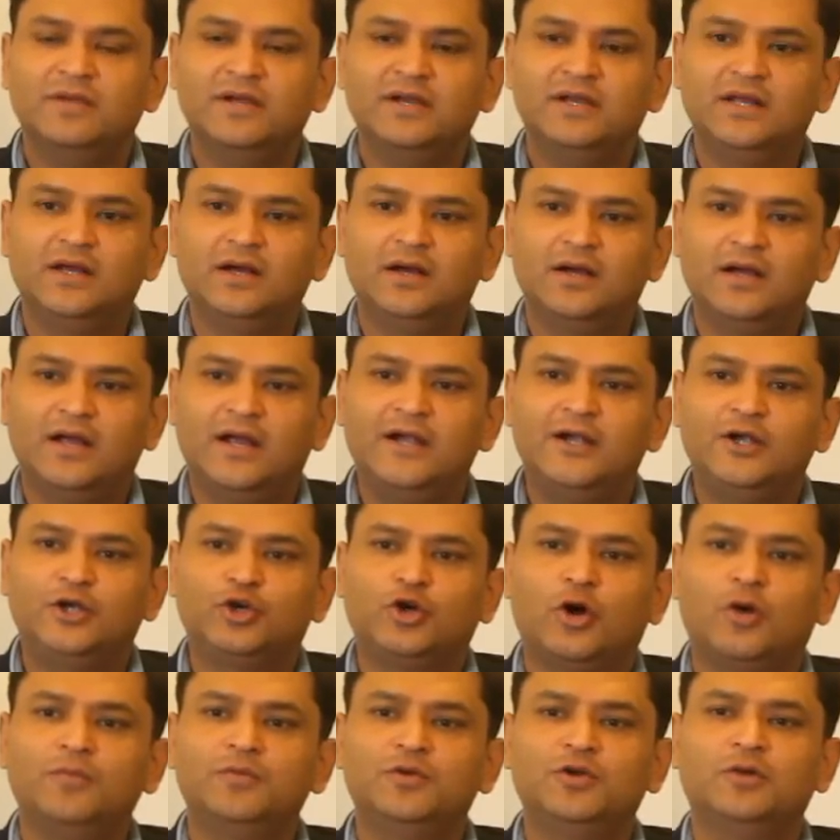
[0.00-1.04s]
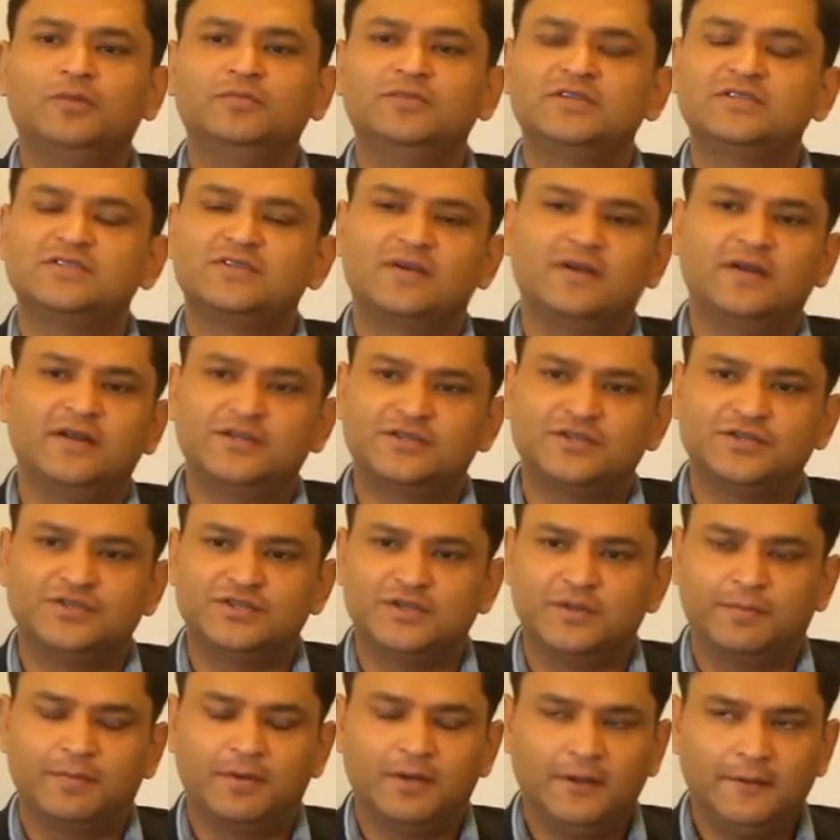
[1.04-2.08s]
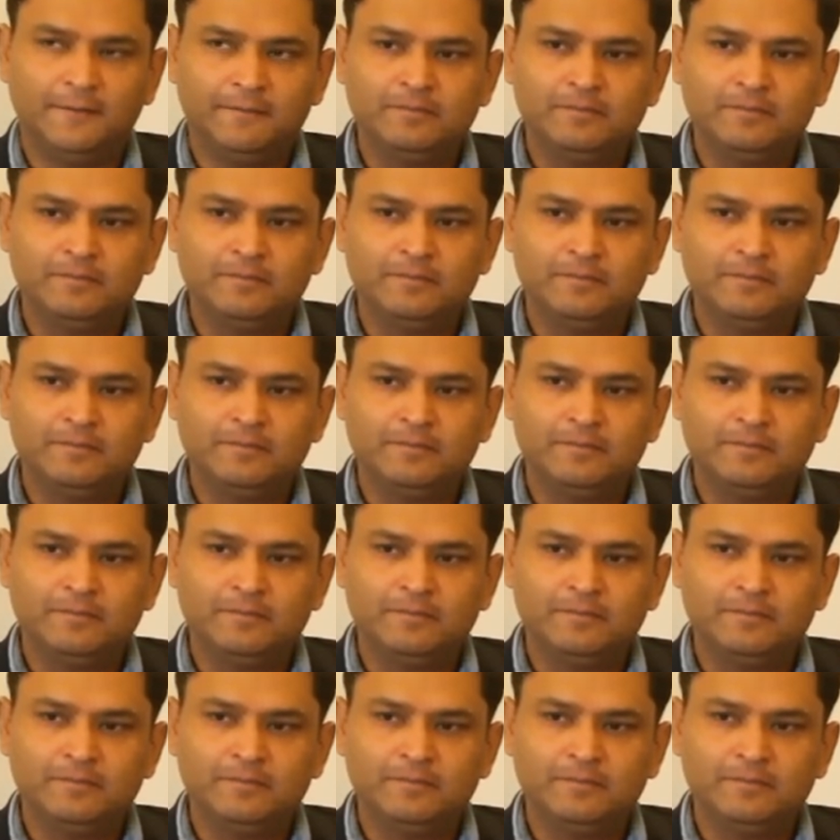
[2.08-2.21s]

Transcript: media and tom down this relationship.